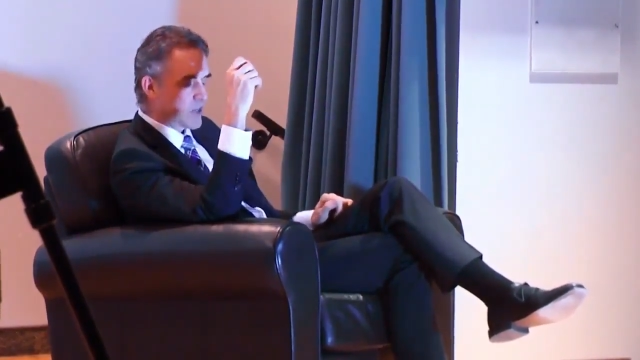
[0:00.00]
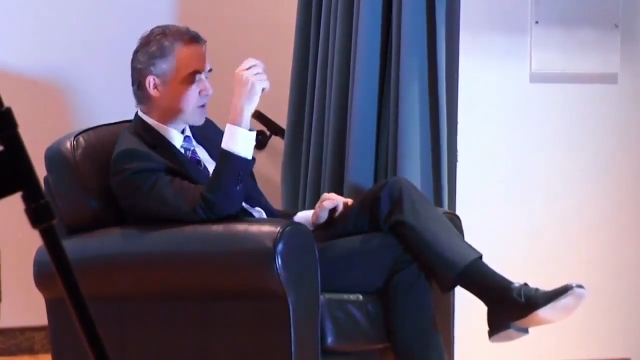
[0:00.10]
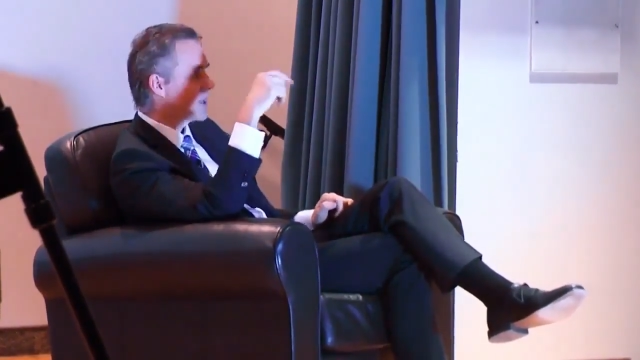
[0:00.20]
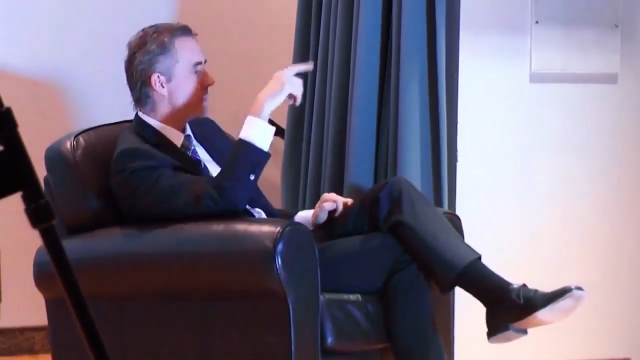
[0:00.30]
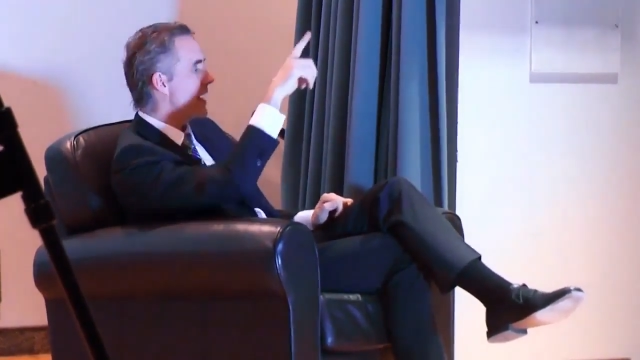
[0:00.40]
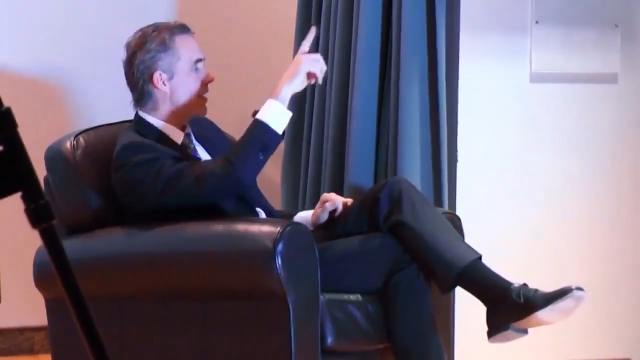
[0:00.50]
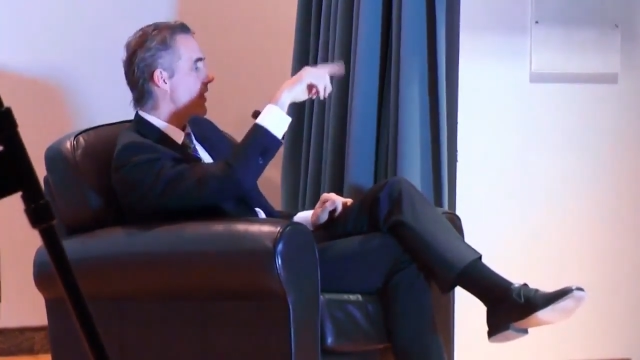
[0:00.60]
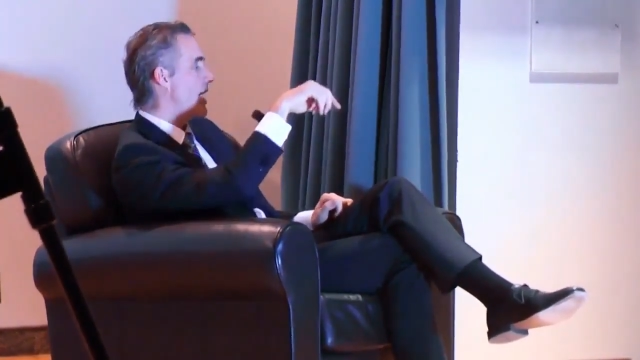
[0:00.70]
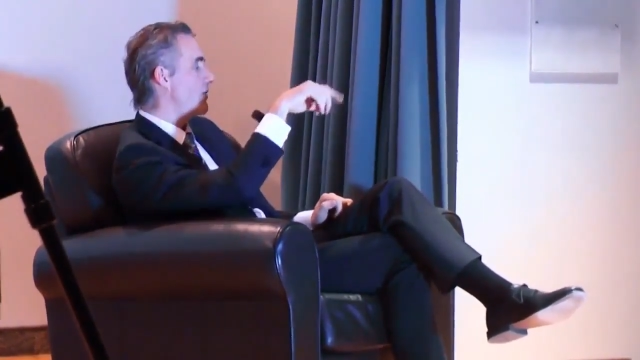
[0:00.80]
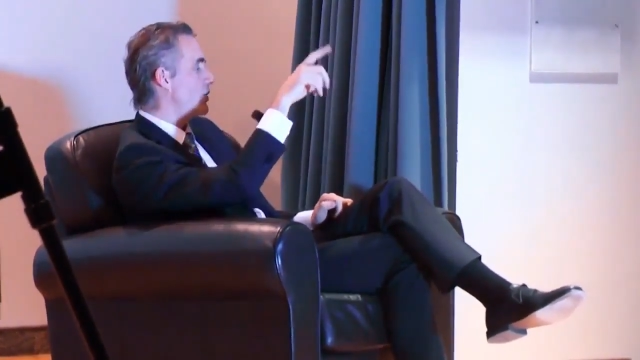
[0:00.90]
You can tell
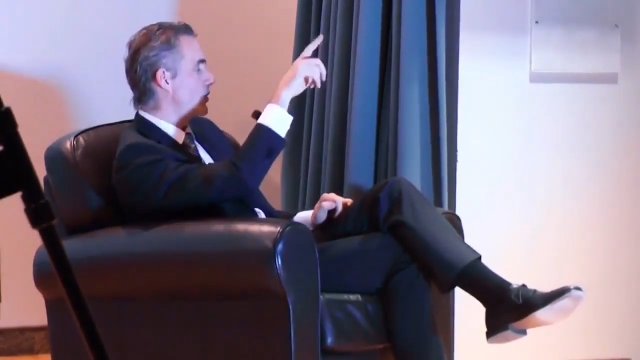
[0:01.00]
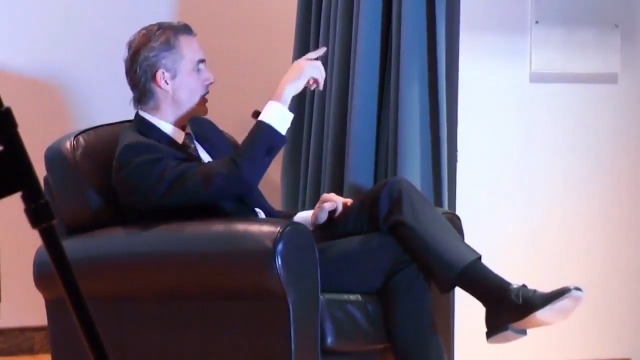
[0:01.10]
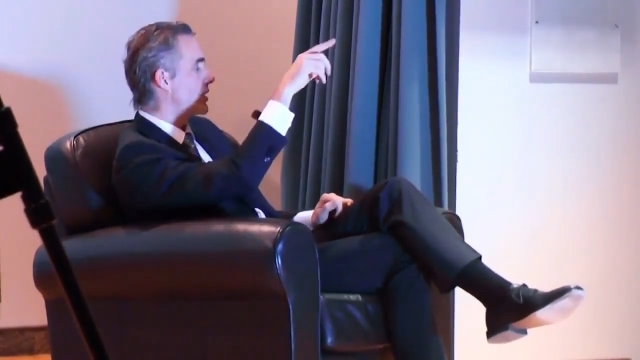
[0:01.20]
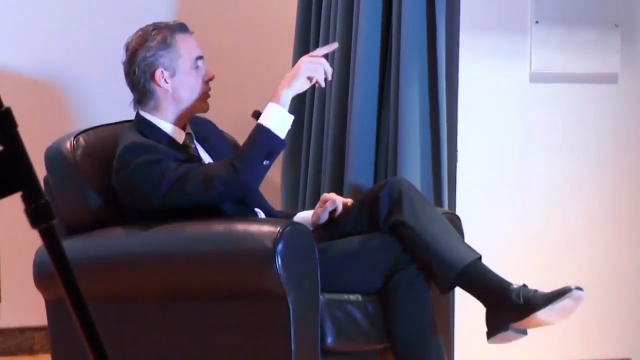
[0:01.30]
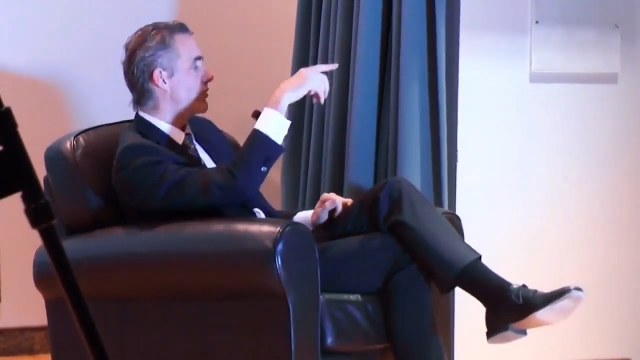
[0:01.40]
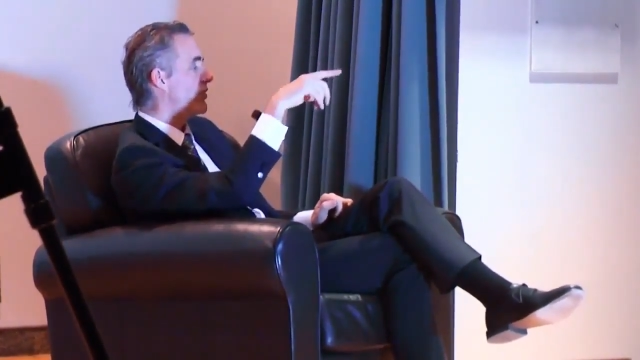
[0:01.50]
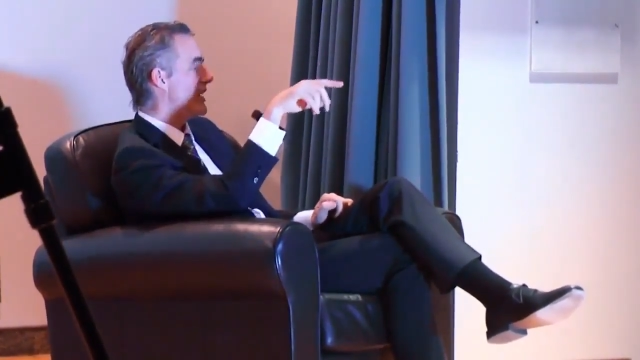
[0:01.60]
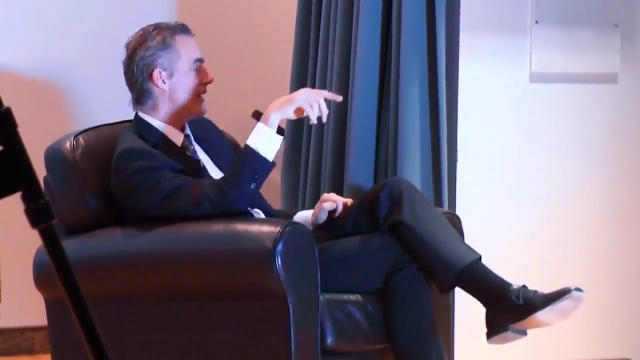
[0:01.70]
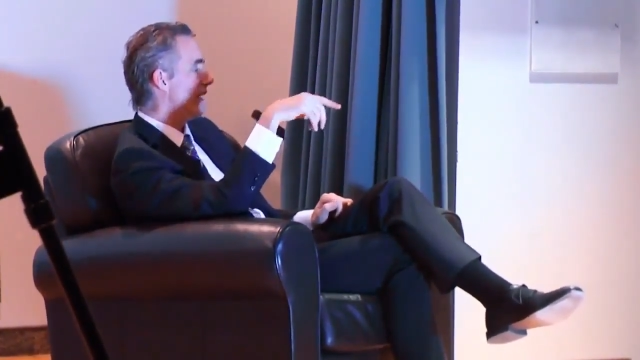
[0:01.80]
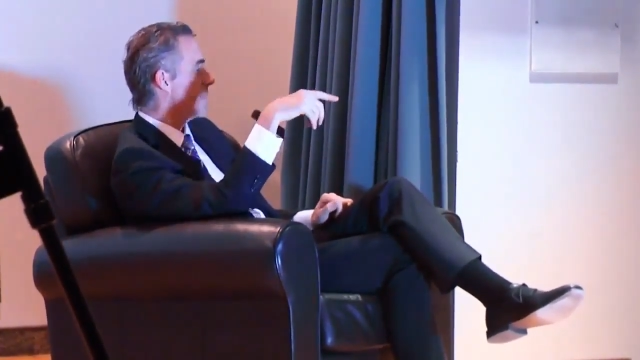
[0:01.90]
that if you look at
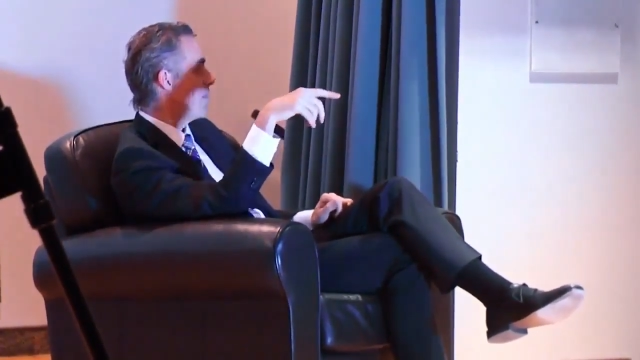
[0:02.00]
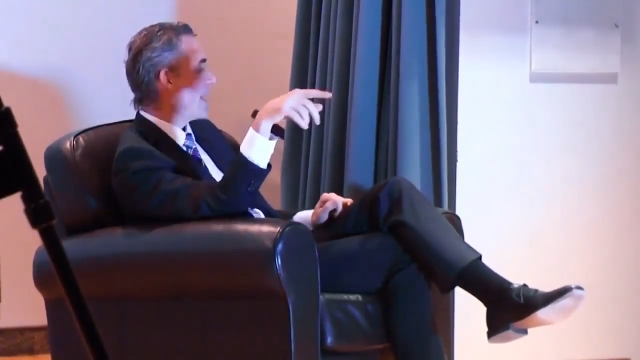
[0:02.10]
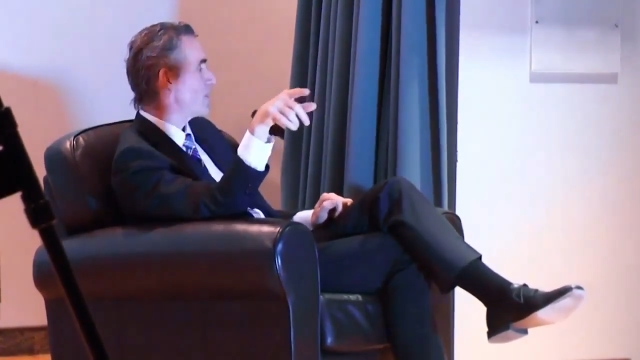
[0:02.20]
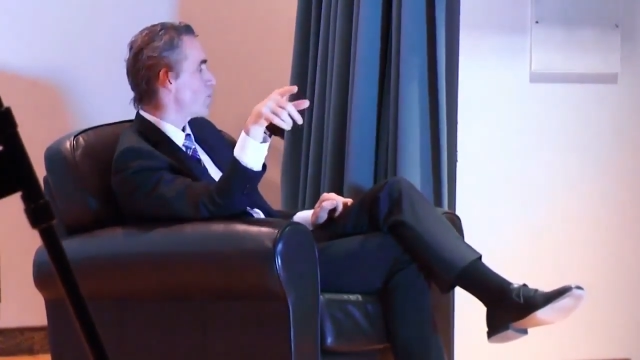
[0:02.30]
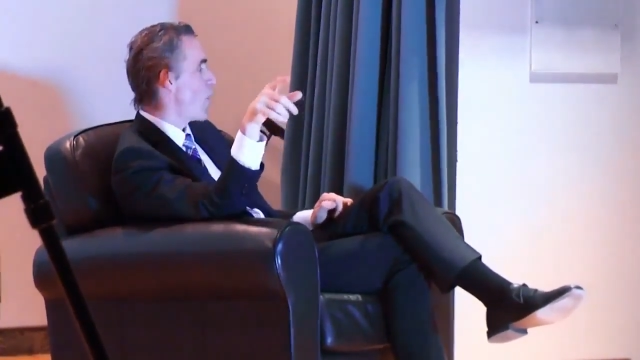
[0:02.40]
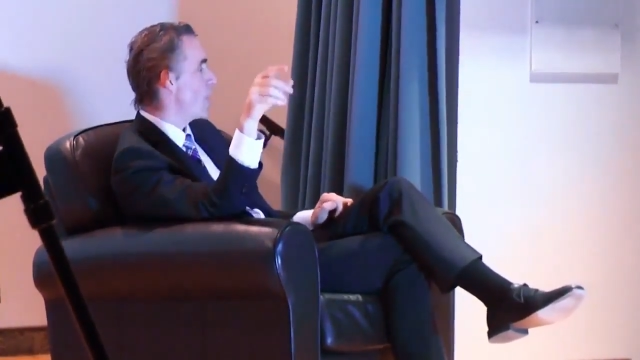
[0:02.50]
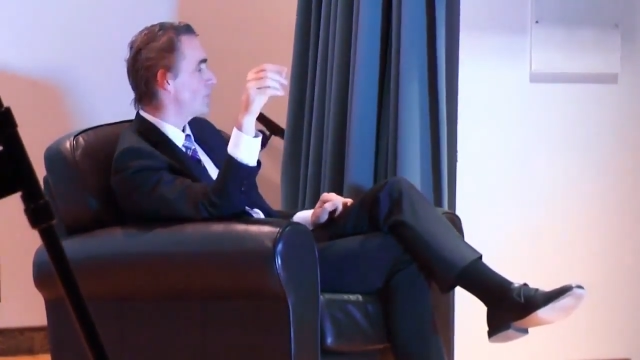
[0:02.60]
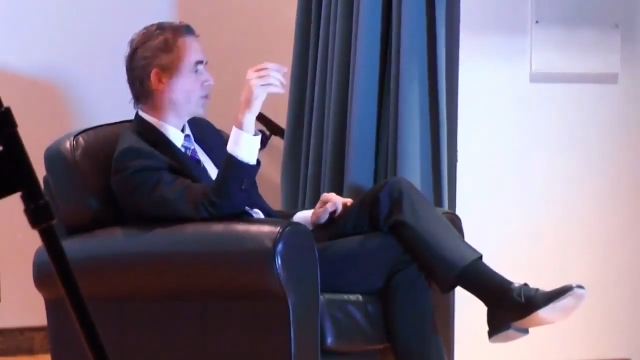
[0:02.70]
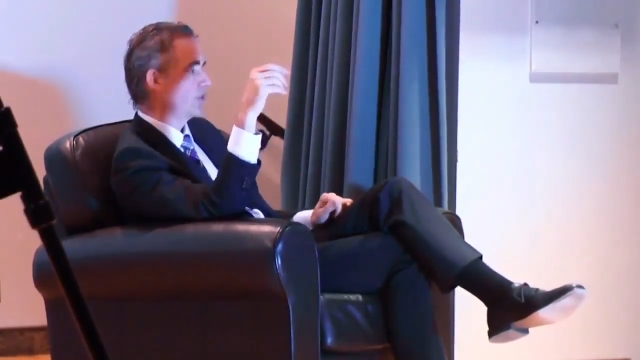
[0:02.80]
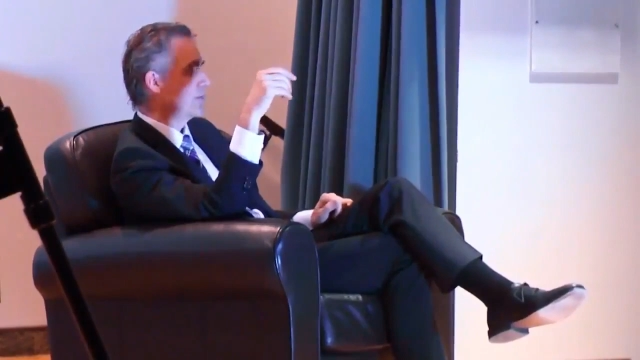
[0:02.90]
graffiti in a men's
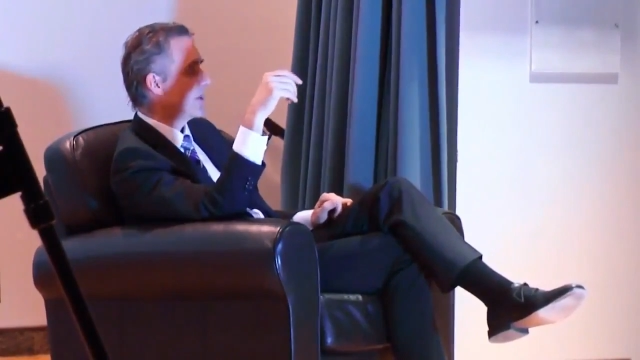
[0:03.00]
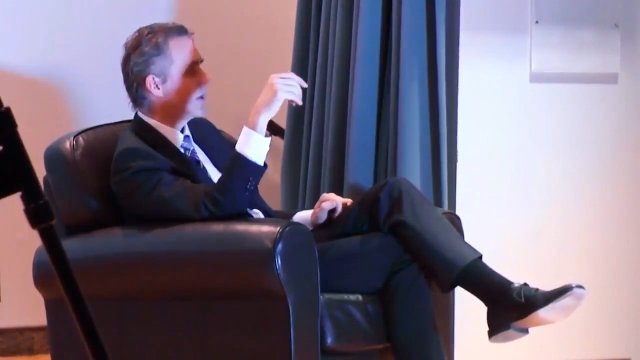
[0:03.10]
washroom,